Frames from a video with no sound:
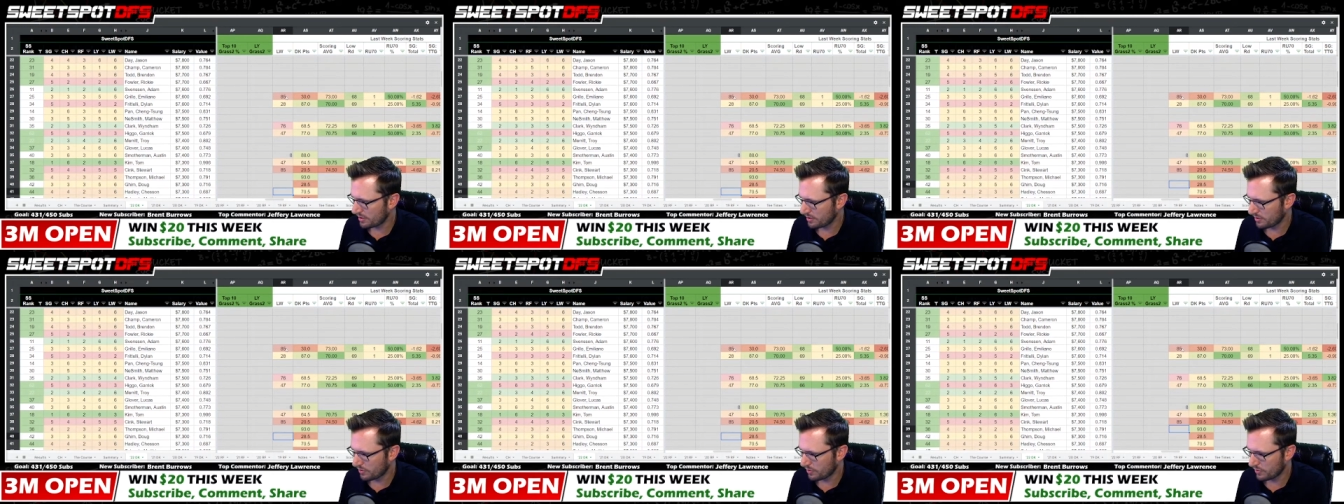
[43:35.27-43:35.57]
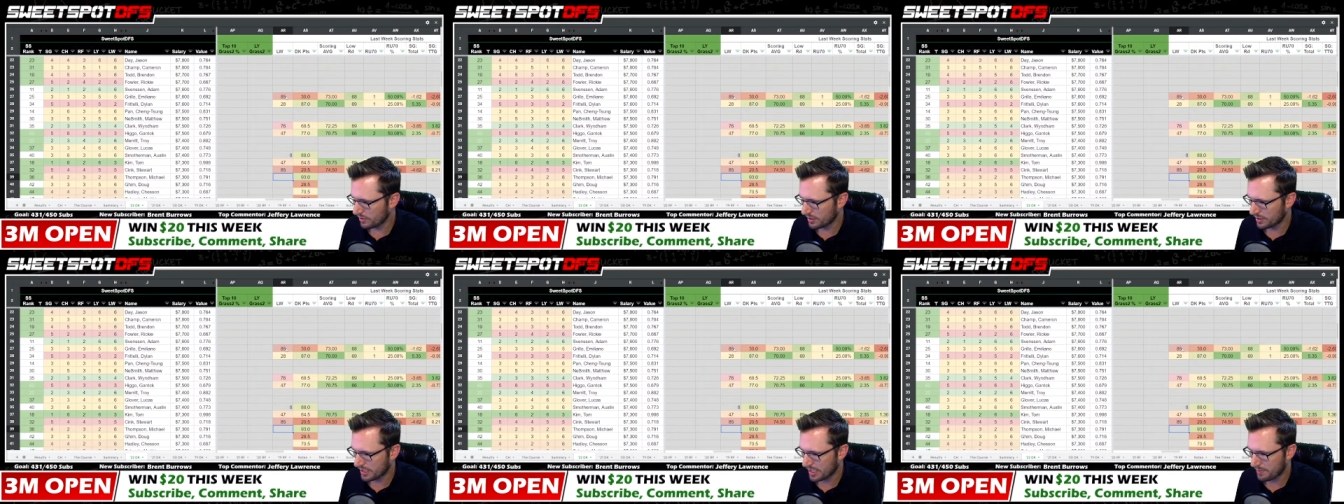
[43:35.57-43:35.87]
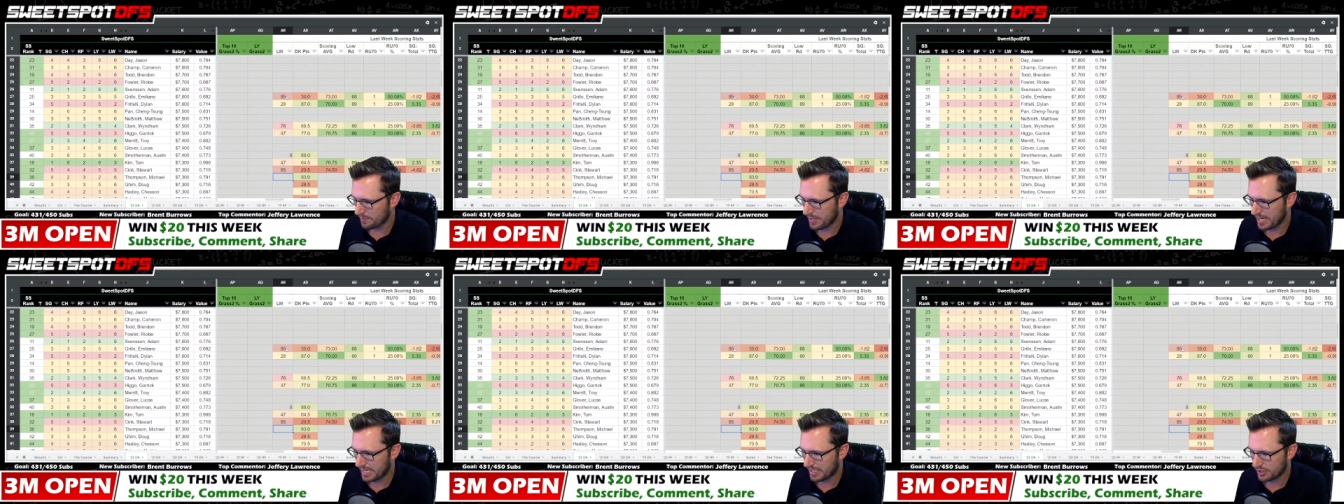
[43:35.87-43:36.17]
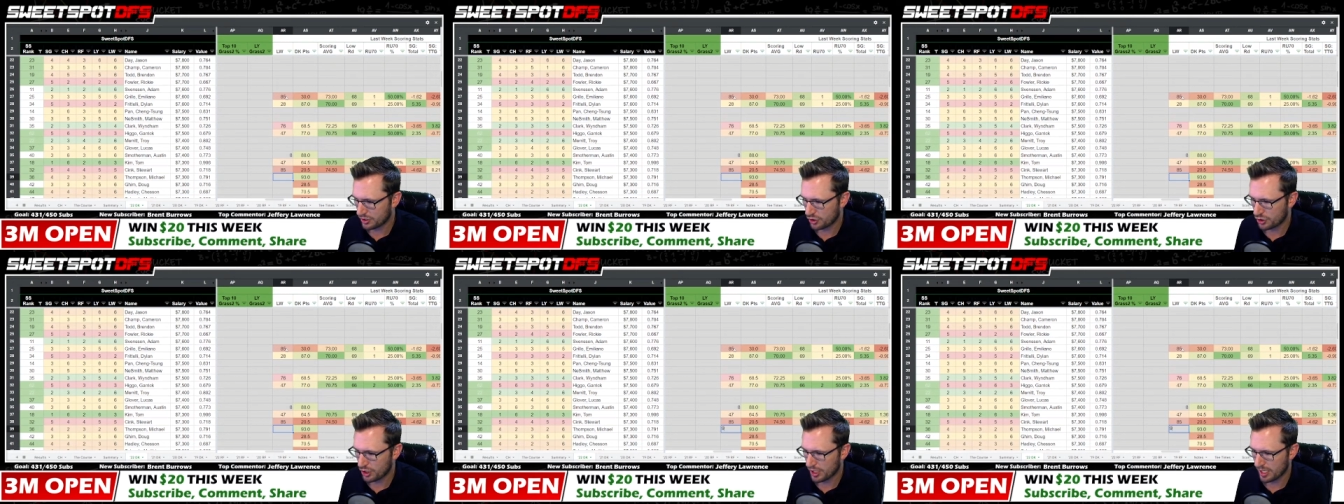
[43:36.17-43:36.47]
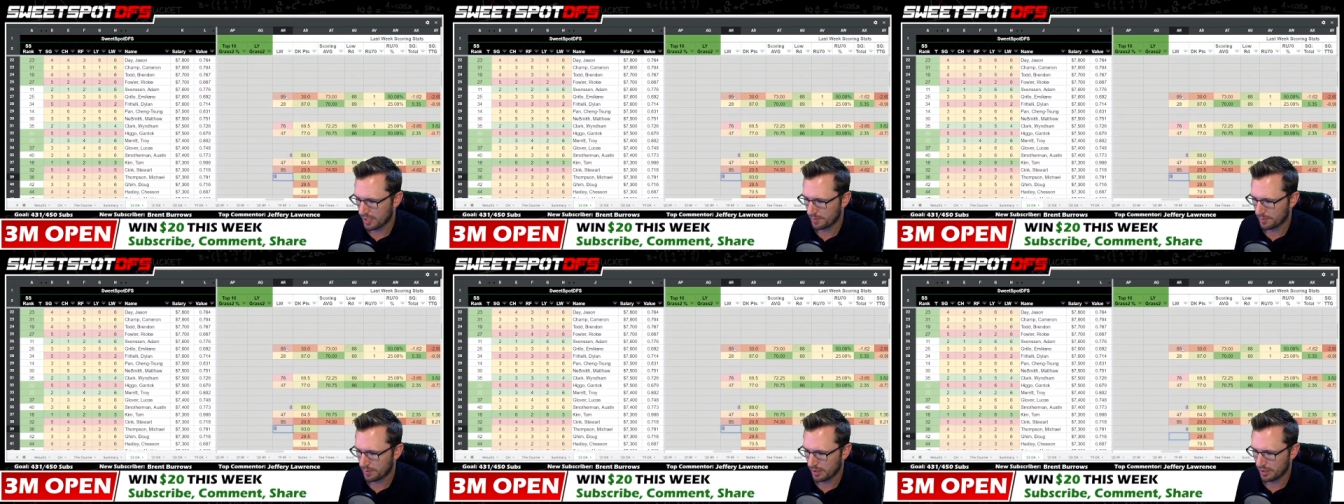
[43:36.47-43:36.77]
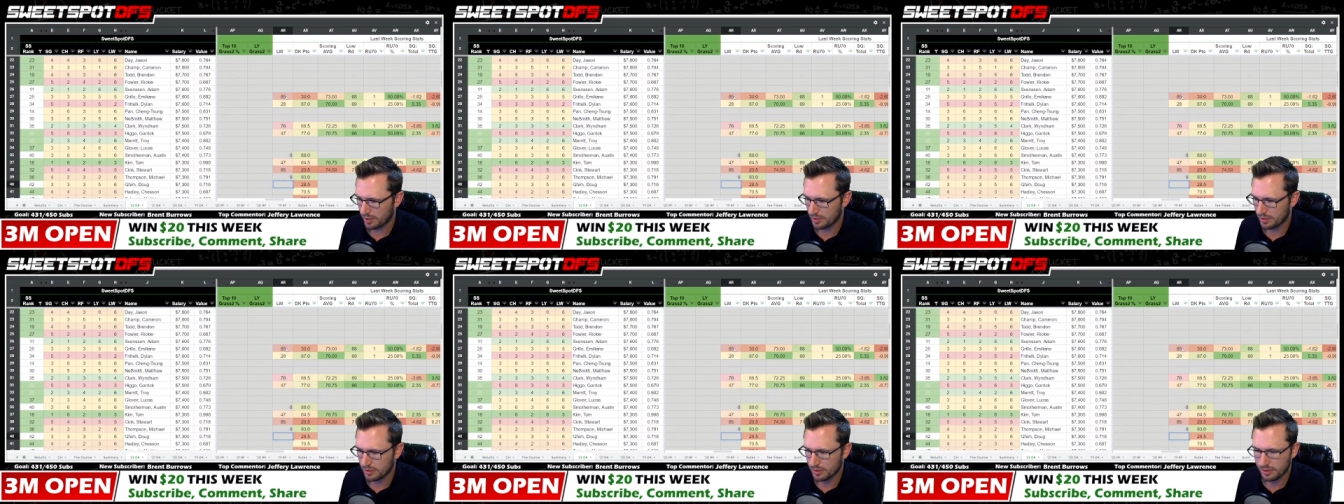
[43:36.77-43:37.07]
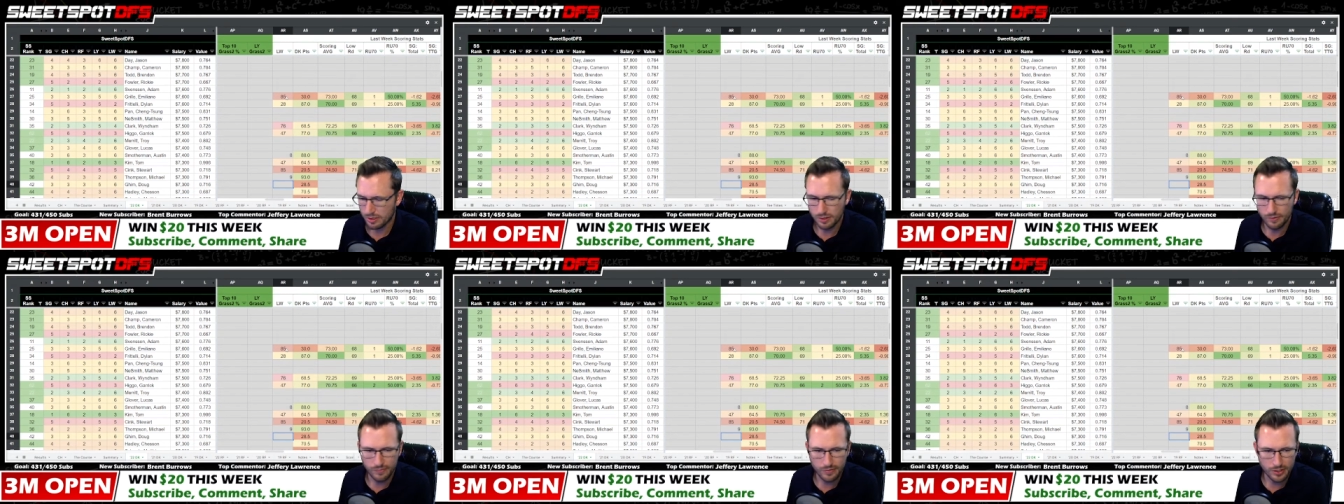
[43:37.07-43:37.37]
who is a past champion,
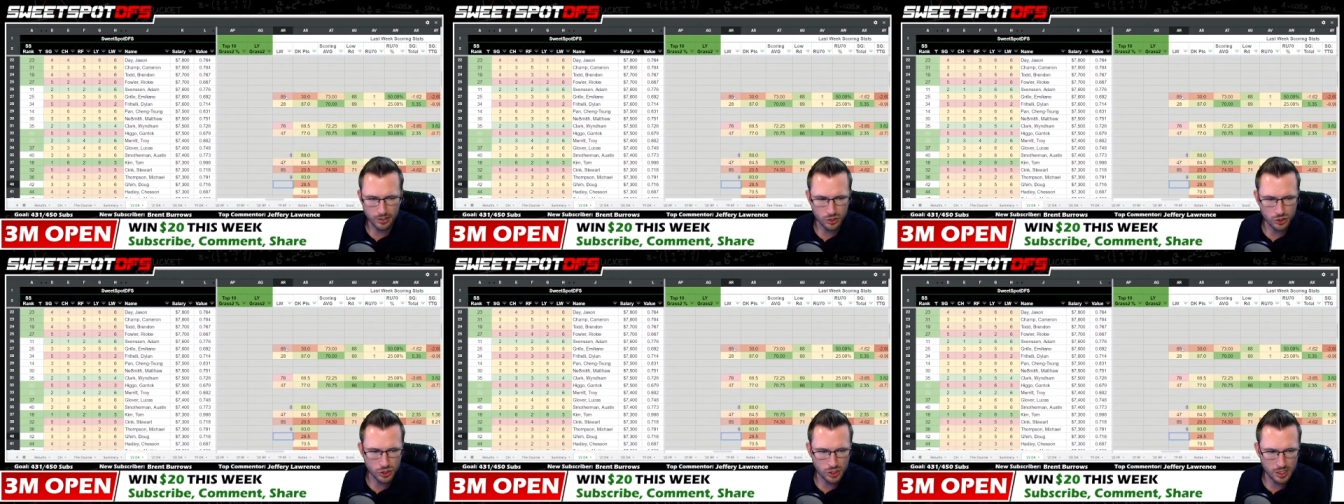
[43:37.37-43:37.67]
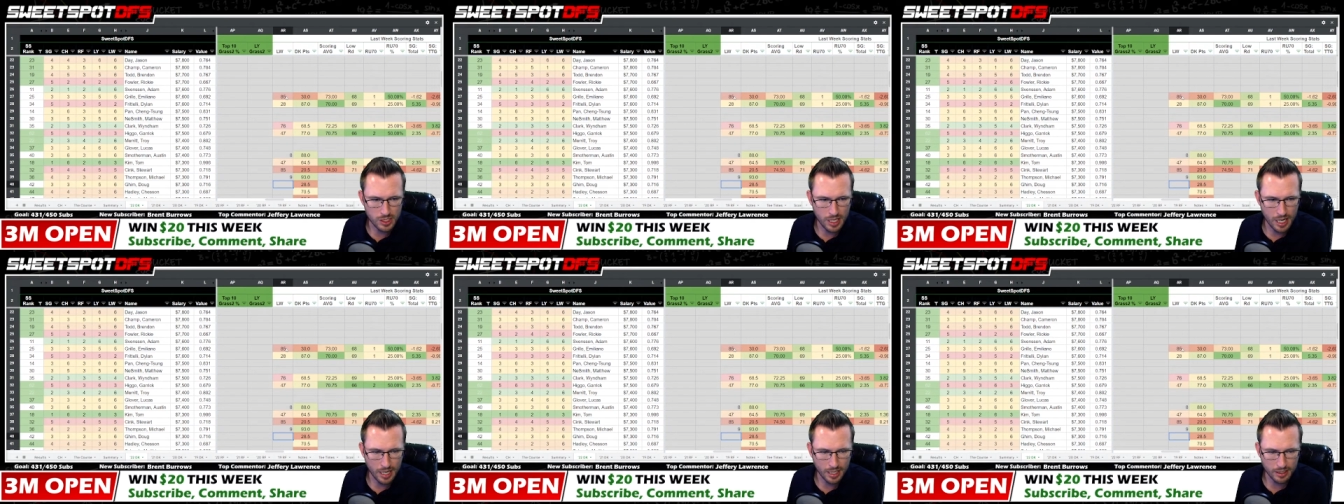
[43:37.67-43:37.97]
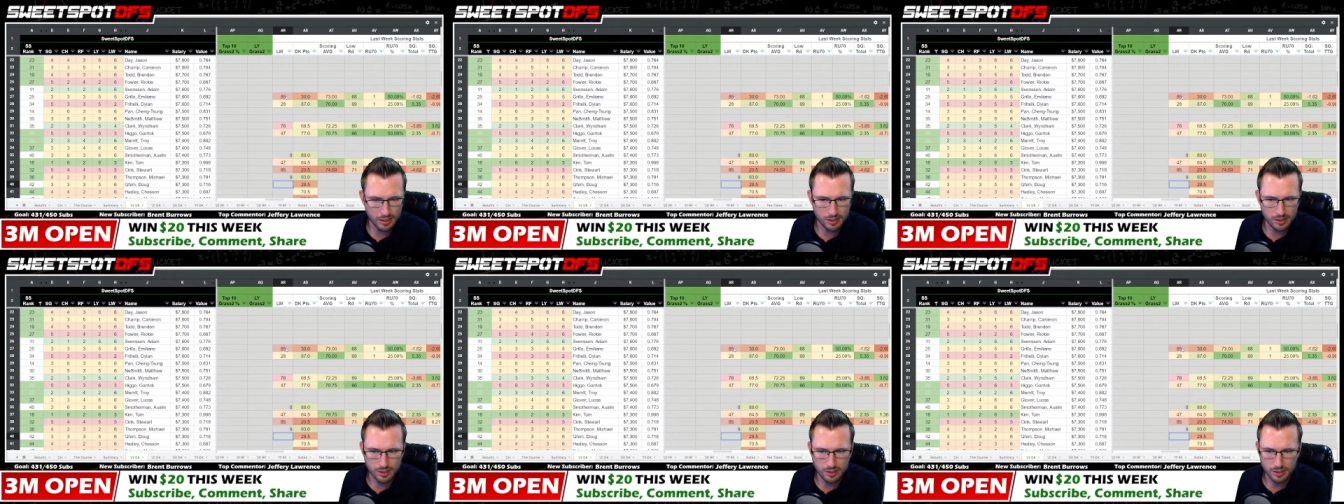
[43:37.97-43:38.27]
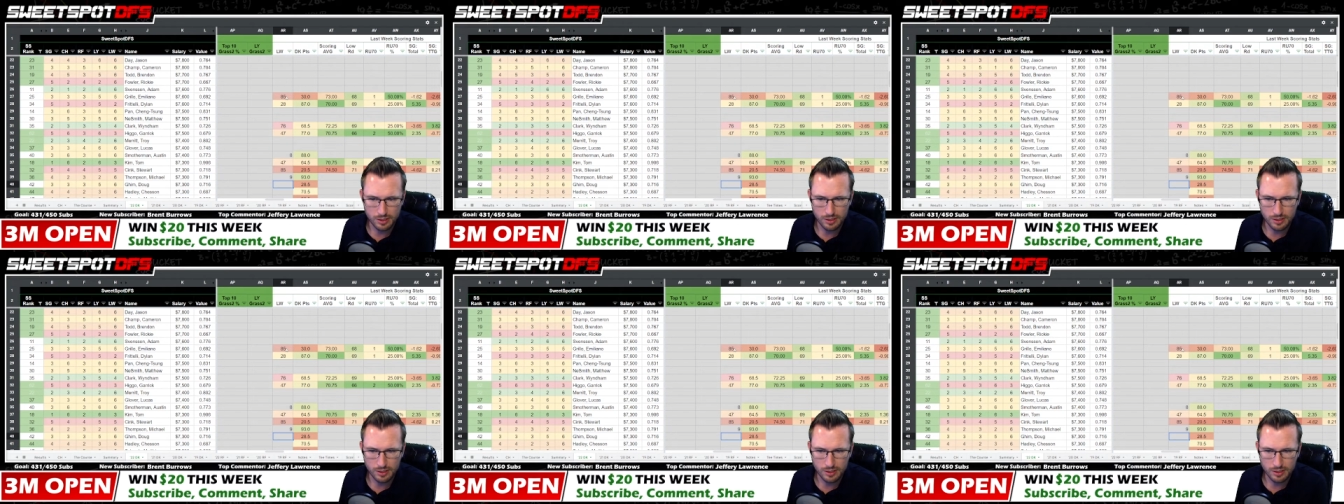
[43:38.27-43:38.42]
finished 9th.